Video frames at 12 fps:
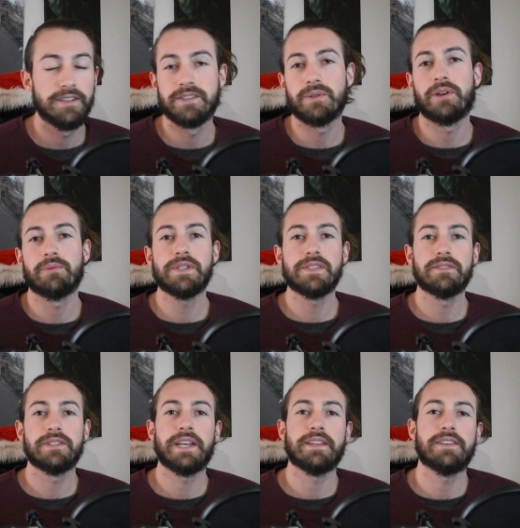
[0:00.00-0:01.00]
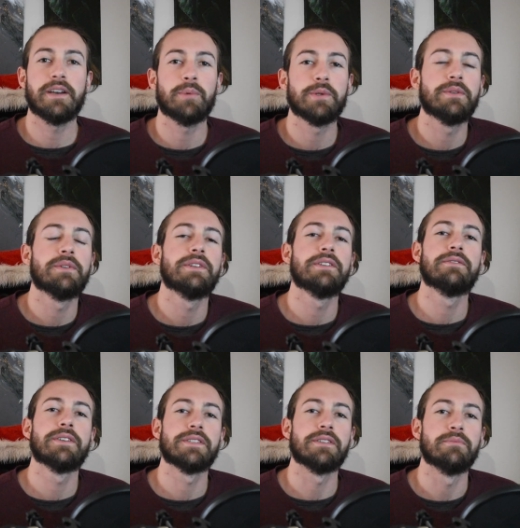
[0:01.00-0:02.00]
So I recently had the opportunity to
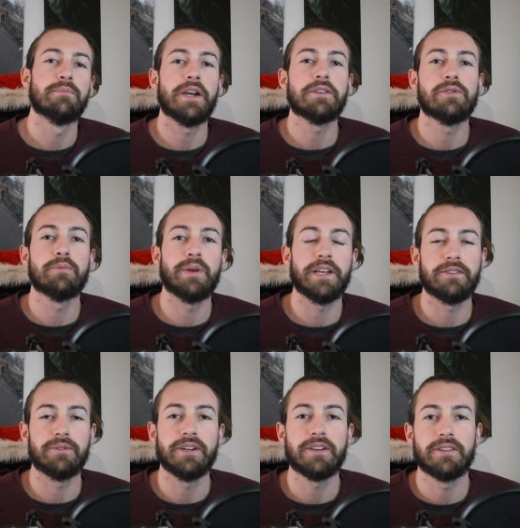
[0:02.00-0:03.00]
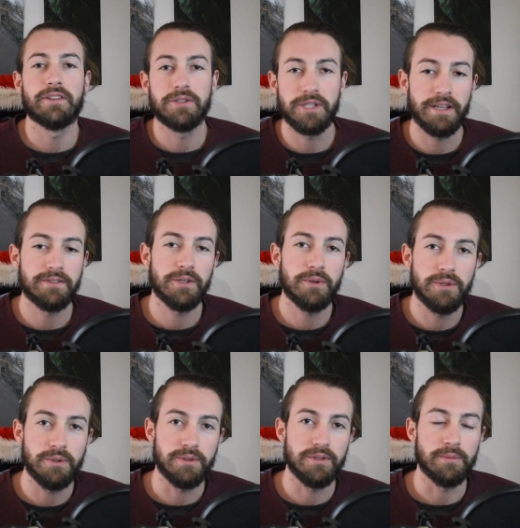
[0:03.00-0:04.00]
visit Michael Petric, the Chateau
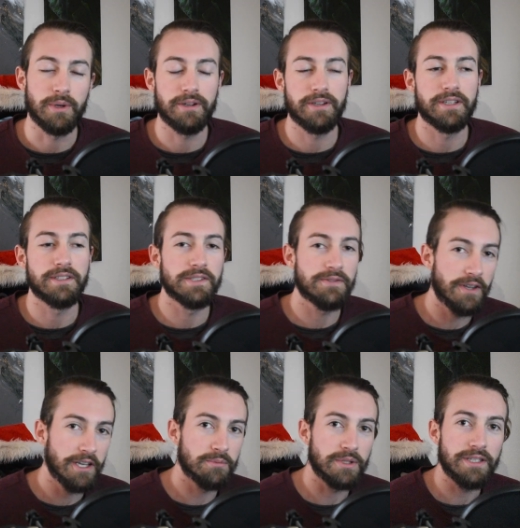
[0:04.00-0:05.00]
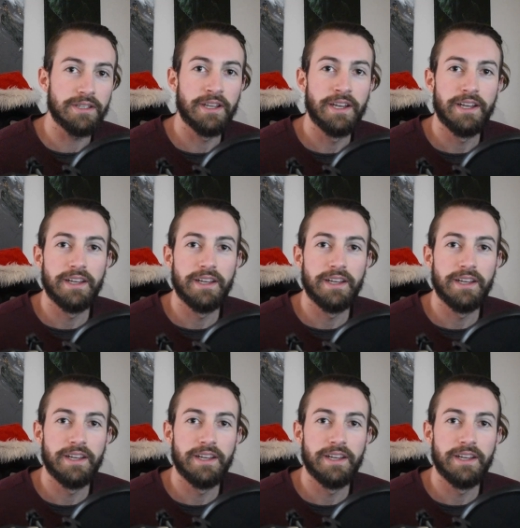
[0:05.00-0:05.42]
YouTuber, and his family